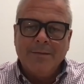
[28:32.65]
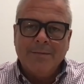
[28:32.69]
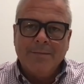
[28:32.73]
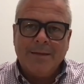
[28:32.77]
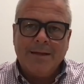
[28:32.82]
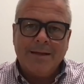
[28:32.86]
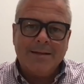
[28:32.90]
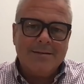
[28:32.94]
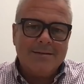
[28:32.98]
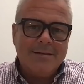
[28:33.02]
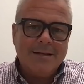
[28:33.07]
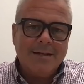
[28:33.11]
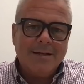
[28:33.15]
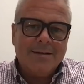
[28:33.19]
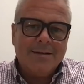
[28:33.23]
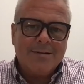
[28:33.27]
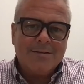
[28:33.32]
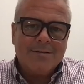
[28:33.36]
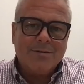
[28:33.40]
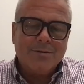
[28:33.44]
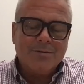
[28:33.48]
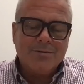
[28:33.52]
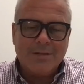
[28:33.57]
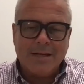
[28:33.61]
that said it's
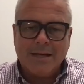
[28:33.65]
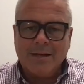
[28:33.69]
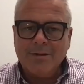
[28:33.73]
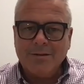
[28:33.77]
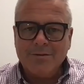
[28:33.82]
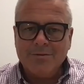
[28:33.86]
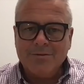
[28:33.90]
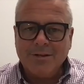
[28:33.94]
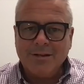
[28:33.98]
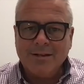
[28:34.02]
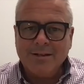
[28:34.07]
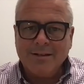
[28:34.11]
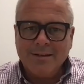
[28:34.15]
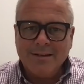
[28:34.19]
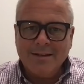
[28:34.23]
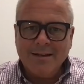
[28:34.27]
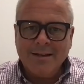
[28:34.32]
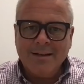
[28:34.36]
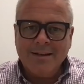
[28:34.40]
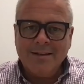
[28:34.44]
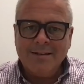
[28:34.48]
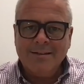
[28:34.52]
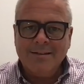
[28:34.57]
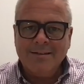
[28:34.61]
still challenging
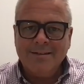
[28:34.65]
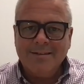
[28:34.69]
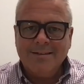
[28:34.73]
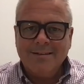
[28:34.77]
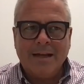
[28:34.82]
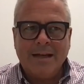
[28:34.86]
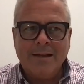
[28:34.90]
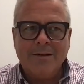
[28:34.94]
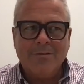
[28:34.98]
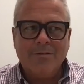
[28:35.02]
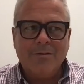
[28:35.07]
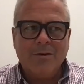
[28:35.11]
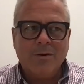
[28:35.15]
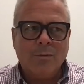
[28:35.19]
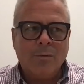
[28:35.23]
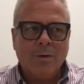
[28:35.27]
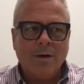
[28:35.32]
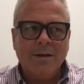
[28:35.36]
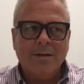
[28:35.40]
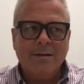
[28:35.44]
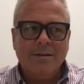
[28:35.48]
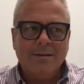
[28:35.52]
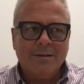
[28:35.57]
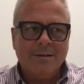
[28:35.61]
and i don't know
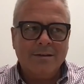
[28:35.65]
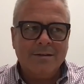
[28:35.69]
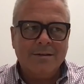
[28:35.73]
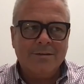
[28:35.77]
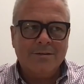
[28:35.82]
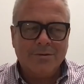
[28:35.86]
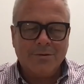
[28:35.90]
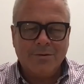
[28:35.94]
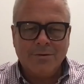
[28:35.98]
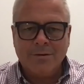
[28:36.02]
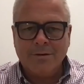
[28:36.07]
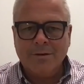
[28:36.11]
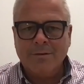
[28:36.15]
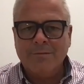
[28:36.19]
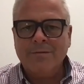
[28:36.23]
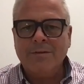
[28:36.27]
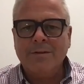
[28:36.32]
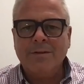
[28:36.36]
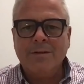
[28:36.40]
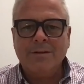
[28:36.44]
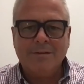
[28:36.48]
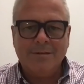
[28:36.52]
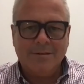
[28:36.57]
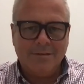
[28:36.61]
what the turn of
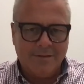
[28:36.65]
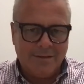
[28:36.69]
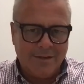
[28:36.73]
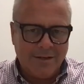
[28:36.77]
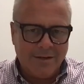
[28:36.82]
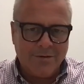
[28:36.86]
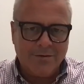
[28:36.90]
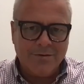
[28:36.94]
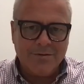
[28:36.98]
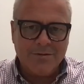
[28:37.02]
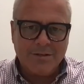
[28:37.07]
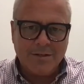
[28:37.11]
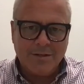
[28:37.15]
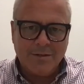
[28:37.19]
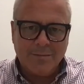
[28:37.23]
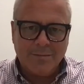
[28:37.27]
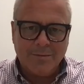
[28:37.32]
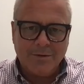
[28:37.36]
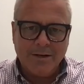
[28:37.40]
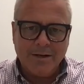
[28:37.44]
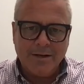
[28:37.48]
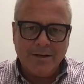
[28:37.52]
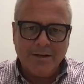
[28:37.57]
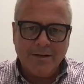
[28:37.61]
the year is going to
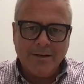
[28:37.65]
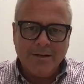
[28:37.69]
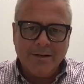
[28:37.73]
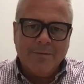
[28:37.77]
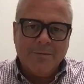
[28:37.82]
bring